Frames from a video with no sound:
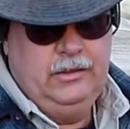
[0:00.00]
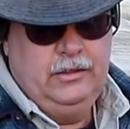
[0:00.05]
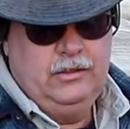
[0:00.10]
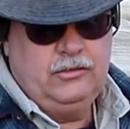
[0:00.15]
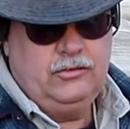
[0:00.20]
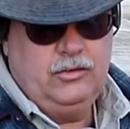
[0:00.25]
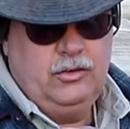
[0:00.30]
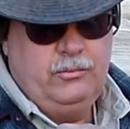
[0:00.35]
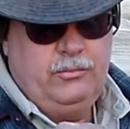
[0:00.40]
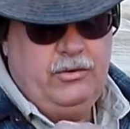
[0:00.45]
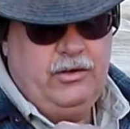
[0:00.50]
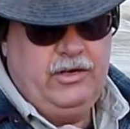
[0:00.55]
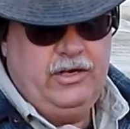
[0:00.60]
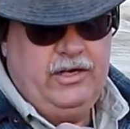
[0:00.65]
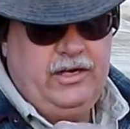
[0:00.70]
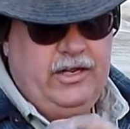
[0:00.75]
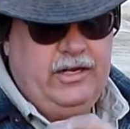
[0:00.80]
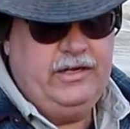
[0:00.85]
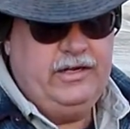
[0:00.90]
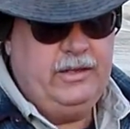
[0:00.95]
So you put
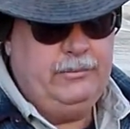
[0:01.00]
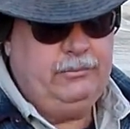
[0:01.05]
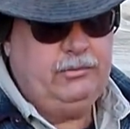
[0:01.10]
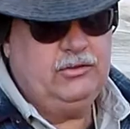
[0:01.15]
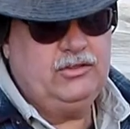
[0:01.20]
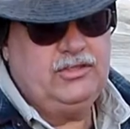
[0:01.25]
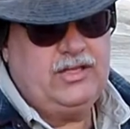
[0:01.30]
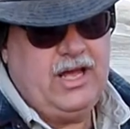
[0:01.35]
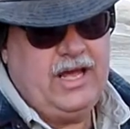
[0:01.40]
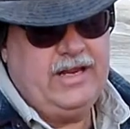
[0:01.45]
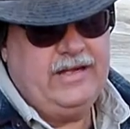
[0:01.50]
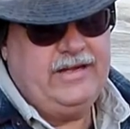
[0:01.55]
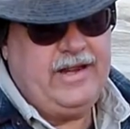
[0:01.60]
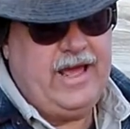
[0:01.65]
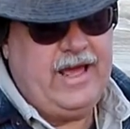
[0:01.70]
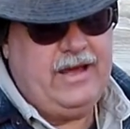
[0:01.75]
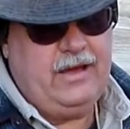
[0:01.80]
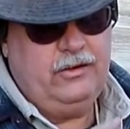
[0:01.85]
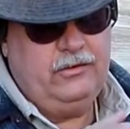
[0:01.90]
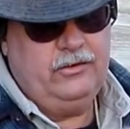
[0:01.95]
it in nipple side
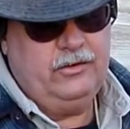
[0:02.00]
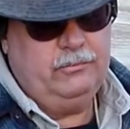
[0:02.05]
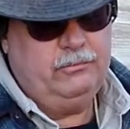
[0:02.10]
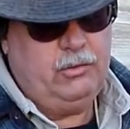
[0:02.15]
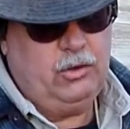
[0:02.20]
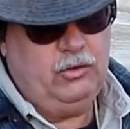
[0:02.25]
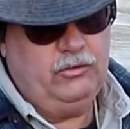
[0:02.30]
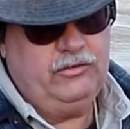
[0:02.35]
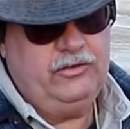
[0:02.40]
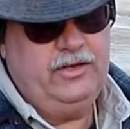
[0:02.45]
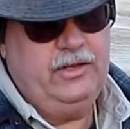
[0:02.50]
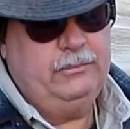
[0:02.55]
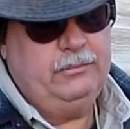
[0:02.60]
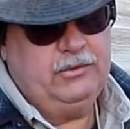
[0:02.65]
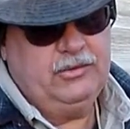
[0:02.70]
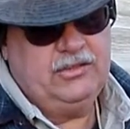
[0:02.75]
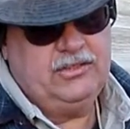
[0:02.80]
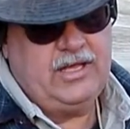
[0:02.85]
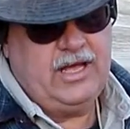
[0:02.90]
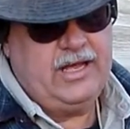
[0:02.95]
down, or both
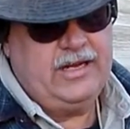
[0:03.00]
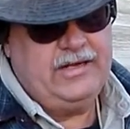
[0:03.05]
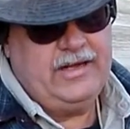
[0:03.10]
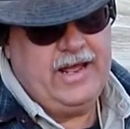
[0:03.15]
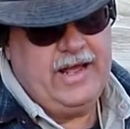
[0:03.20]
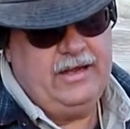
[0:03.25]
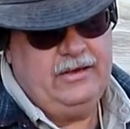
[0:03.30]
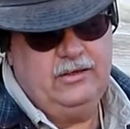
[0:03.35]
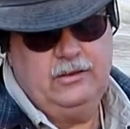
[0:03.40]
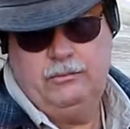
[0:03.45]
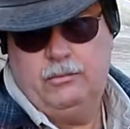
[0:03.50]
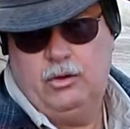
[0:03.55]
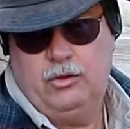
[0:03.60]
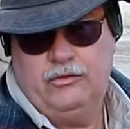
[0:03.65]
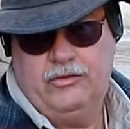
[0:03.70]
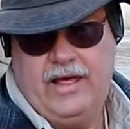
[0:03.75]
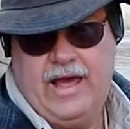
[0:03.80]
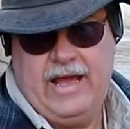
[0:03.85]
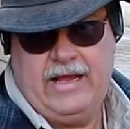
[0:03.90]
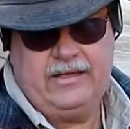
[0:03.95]
nipple side down, they're
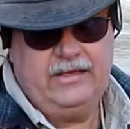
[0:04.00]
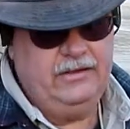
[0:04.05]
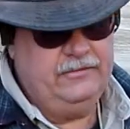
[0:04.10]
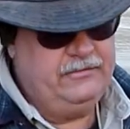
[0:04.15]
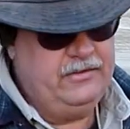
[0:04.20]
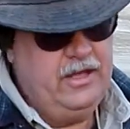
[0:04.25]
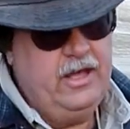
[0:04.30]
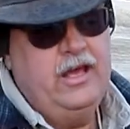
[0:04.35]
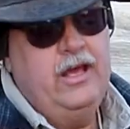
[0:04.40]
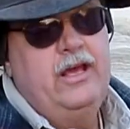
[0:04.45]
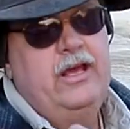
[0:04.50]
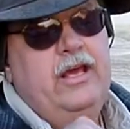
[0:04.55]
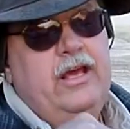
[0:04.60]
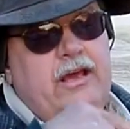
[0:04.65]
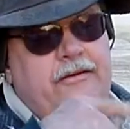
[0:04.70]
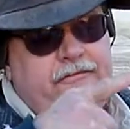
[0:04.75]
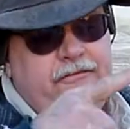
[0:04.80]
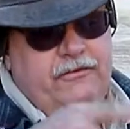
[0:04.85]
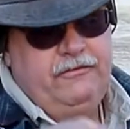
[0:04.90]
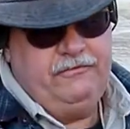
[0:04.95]
both active.
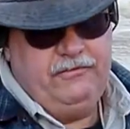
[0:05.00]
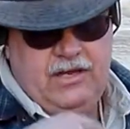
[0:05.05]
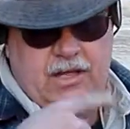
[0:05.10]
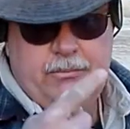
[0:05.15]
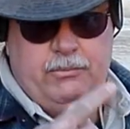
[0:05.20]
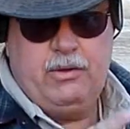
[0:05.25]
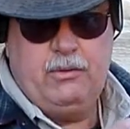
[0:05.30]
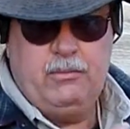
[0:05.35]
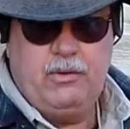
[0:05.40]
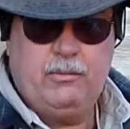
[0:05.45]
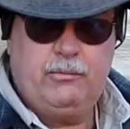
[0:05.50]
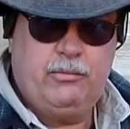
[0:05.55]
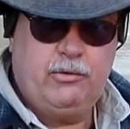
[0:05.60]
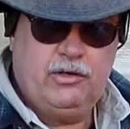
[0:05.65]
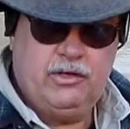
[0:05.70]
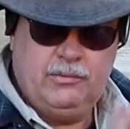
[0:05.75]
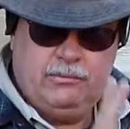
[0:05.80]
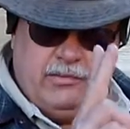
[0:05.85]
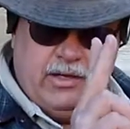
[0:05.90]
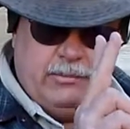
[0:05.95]
If you flip them and
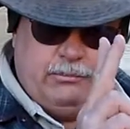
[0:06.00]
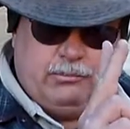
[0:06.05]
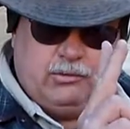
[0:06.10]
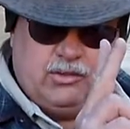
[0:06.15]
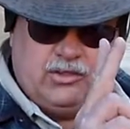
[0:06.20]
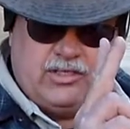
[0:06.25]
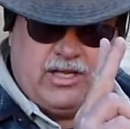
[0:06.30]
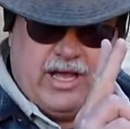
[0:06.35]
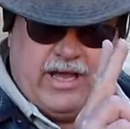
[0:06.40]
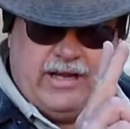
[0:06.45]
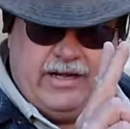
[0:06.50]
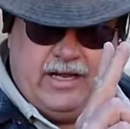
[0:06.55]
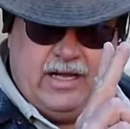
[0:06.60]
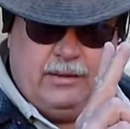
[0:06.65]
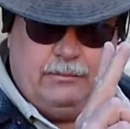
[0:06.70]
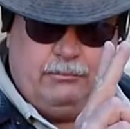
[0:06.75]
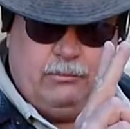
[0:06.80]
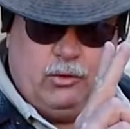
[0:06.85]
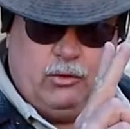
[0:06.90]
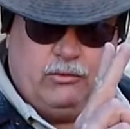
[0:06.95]
put them nipple side
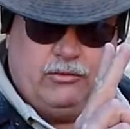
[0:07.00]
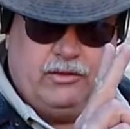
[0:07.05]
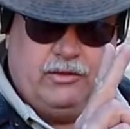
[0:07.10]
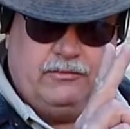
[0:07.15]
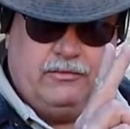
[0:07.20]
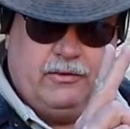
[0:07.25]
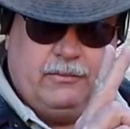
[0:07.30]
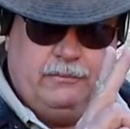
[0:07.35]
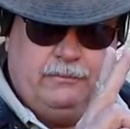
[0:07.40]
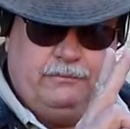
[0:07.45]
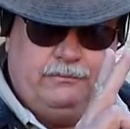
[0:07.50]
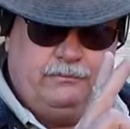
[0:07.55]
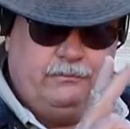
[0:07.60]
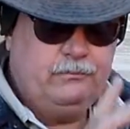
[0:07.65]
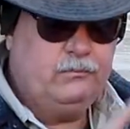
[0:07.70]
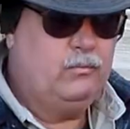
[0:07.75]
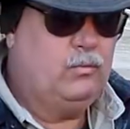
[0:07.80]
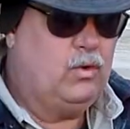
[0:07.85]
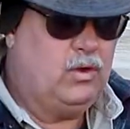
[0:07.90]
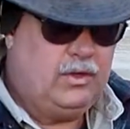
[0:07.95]
up, both of them,
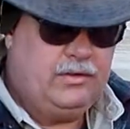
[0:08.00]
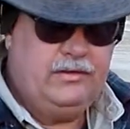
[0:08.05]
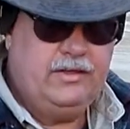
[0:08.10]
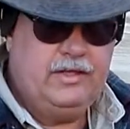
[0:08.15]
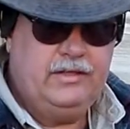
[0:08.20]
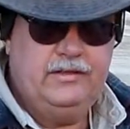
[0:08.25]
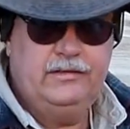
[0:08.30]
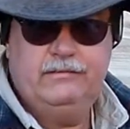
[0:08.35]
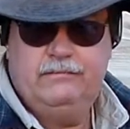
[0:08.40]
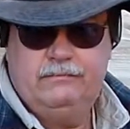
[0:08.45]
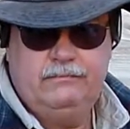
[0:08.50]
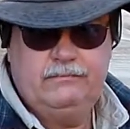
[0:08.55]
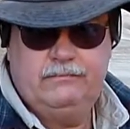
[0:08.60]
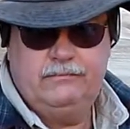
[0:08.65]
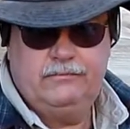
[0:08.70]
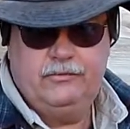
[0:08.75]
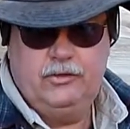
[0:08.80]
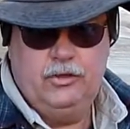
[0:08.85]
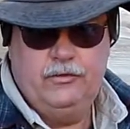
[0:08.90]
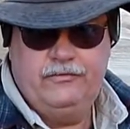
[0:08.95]
well then
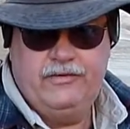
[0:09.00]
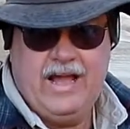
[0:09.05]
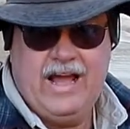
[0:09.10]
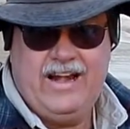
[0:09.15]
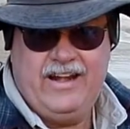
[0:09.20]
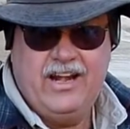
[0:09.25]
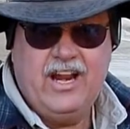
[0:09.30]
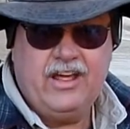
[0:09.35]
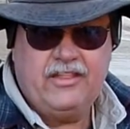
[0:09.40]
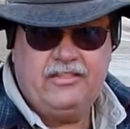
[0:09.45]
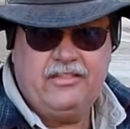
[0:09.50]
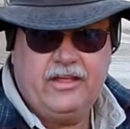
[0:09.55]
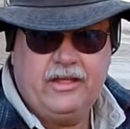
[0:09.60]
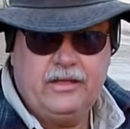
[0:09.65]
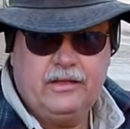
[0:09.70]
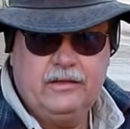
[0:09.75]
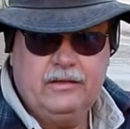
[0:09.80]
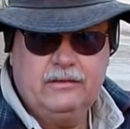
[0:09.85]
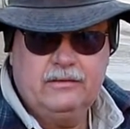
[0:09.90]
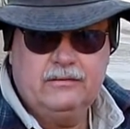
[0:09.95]
you've got nothing,
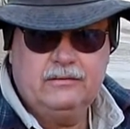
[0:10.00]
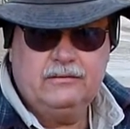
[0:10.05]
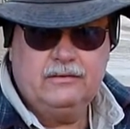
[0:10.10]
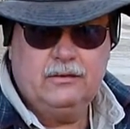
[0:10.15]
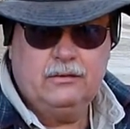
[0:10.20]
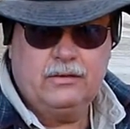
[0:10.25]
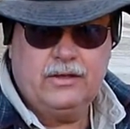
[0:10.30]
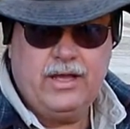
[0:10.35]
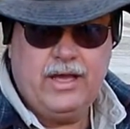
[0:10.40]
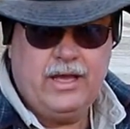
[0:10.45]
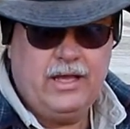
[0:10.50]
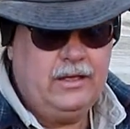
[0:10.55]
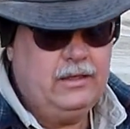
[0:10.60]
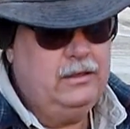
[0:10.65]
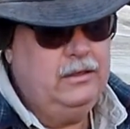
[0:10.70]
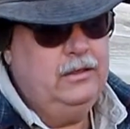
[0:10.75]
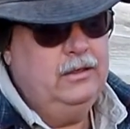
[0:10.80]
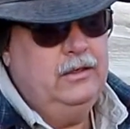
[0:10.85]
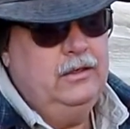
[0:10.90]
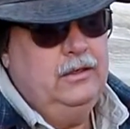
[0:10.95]
okay?
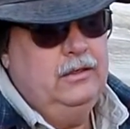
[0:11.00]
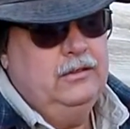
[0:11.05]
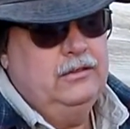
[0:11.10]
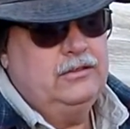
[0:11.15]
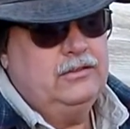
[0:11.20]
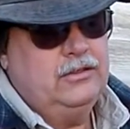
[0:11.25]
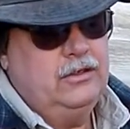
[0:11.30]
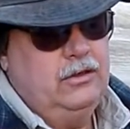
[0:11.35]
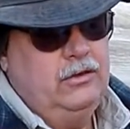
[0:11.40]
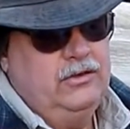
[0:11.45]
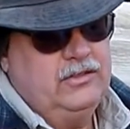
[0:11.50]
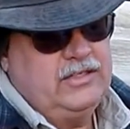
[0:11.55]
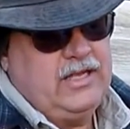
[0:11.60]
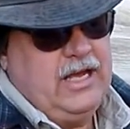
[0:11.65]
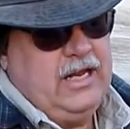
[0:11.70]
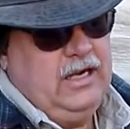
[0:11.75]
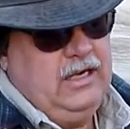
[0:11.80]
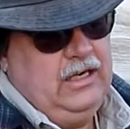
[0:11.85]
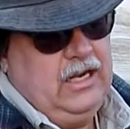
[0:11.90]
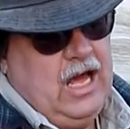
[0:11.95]
So it's
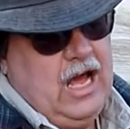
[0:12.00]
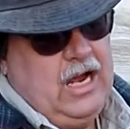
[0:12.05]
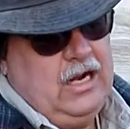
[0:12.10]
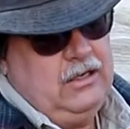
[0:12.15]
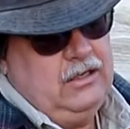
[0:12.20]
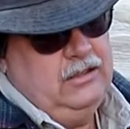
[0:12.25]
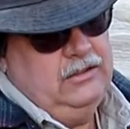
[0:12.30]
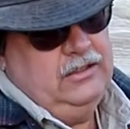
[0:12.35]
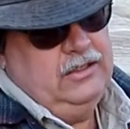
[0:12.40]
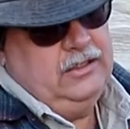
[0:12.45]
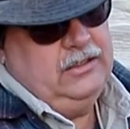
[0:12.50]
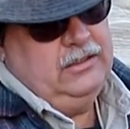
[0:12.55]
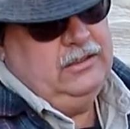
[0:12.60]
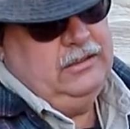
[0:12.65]
got a lock on the